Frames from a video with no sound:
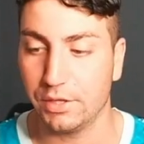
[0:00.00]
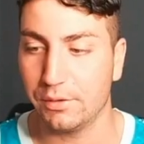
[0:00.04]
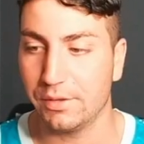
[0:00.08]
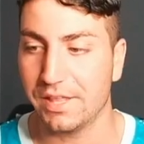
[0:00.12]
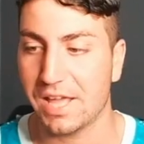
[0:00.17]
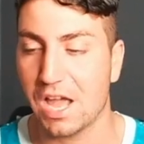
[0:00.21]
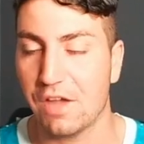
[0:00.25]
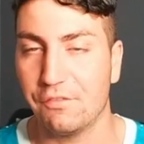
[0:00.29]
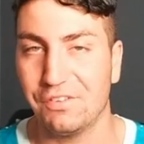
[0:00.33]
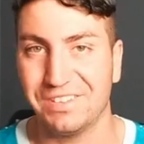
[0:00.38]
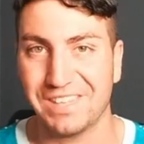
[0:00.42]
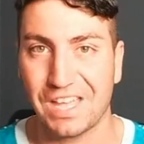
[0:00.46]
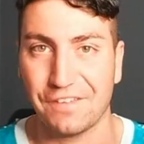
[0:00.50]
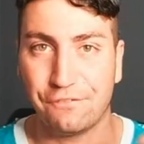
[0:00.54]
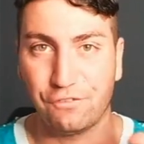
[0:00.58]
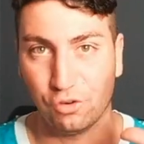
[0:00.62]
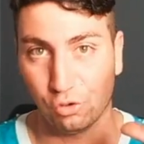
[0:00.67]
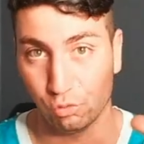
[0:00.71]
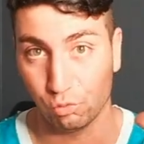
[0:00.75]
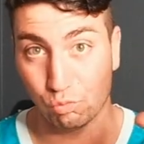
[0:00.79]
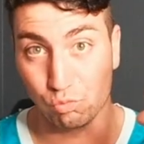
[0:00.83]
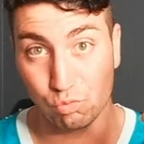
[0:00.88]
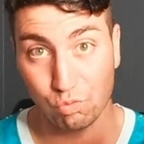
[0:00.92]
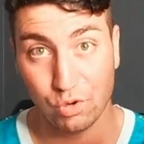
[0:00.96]
really heavy and they feel
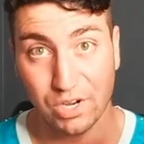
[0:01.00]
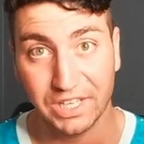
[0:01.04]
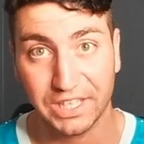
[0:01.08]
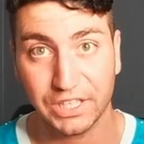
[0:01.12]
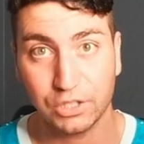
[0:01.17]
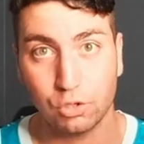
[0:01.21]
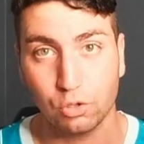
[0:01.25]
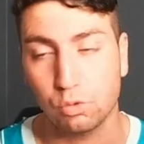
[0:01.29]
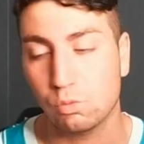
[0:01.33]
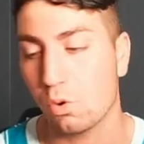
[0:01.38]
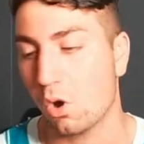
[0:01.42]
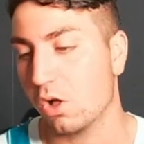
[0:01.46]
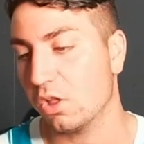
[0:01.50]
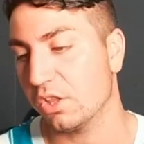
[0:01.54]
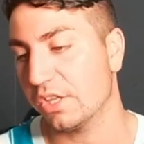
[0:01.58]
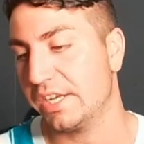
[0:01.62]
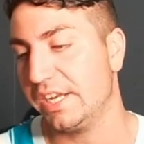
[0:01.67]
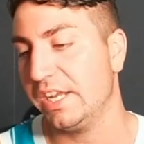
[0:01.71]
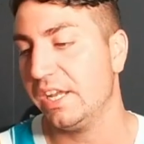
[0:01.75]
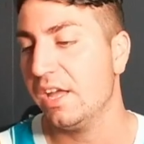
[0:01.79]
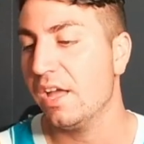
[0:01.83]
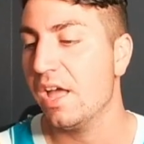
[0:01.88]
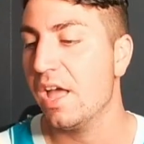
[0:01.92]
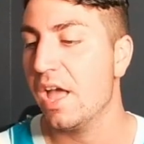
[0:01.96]
really good
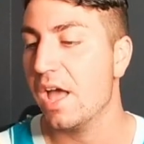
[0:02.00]
quality.